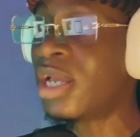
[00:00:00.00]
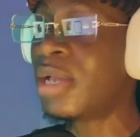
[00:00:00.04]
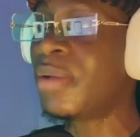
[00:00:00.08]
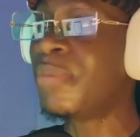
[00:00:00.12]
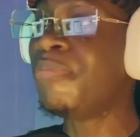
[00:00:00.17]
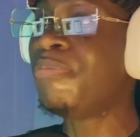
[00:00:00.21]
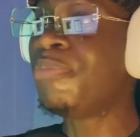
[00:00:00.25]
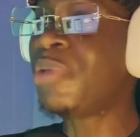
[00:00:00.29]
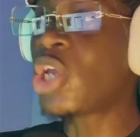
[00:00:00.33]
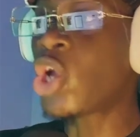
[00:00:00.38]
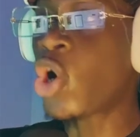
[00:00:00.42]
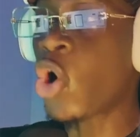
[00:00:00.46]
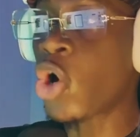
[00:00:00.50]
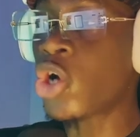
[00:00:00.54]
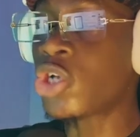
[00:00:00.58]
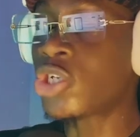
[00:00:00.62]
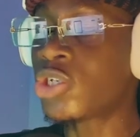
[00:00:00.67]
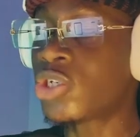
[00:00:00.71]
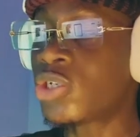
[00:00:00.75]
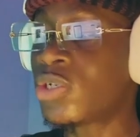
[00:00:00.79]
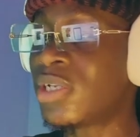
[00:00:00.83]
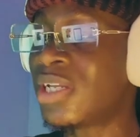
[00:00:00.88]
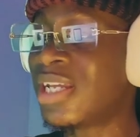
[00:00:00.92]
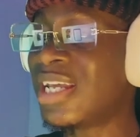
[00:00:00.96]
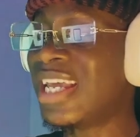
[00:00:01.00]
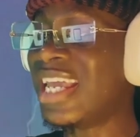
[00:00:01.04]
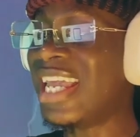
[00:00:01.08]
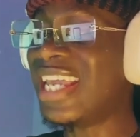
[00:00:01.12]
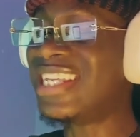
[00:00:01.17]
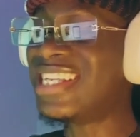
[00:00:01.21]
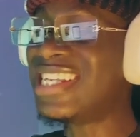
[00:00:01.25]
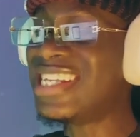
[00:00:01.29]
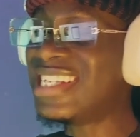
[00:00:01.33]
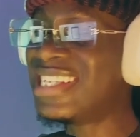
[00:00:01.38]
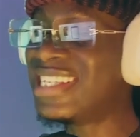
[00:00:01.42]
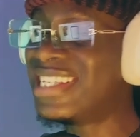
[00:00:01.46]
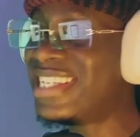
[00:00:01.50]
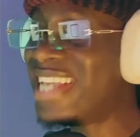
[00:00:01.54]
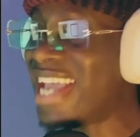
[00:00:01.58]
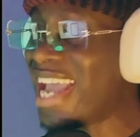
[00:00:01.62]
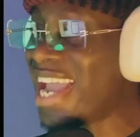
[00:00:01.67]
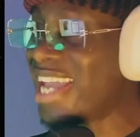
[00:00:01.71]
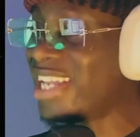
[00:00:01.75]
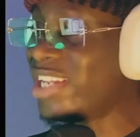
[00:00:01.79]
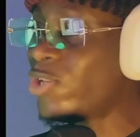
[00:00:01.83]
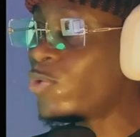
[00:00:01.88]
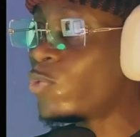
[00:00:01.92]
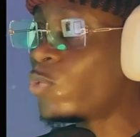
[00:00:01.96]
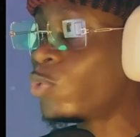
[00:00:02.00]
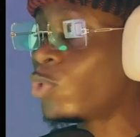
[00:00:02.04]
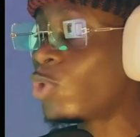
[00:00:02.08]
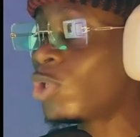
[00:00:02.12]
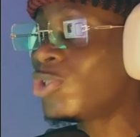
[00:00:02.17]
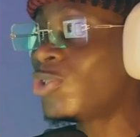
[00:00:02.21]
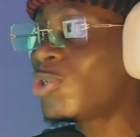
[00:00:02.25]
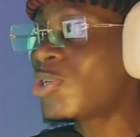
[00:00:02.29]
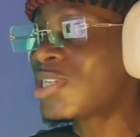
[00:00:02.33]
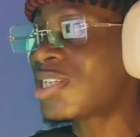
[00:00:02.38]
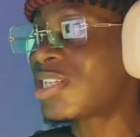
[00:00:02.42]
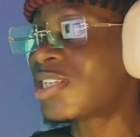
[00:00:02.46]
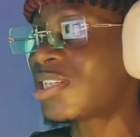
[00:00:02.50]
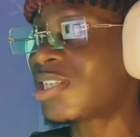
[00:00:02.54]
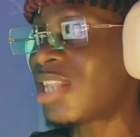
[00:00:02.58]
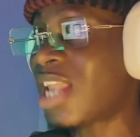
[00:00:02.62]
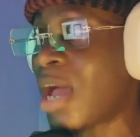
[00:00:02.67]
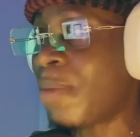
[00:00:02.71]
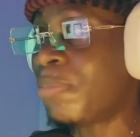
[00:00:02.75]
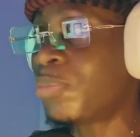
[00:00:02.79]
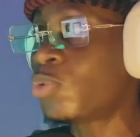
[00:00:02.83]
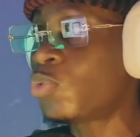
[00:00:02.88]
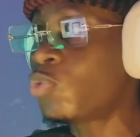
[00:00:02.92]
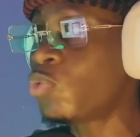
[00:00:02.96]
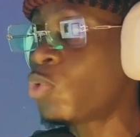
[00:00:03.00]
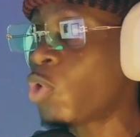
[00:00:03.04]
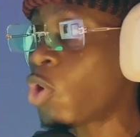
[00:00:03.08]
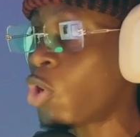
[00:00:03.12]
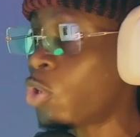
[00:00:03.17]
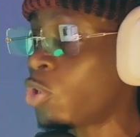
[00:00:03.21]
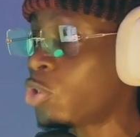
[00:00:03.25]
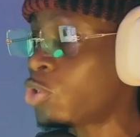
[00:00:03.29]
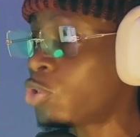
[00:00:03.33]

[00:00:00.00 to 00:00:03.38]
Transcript: because it is then you will not just slap two colors